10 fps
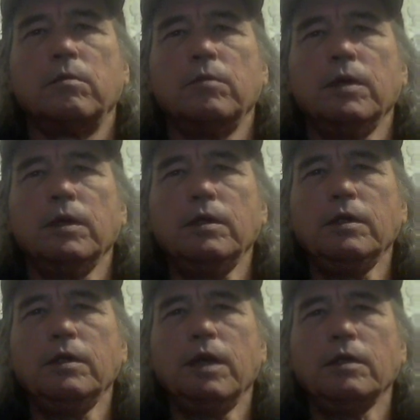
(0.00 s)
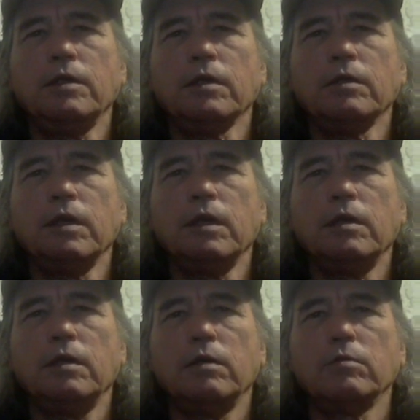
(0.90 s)
And I did that the other
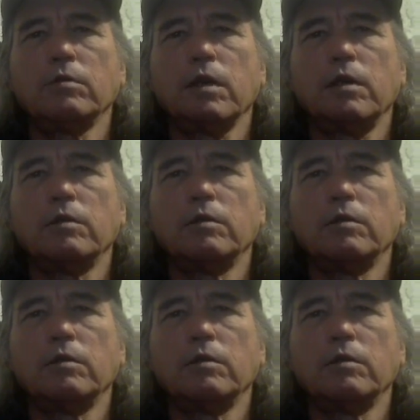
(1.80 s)
day. It was like,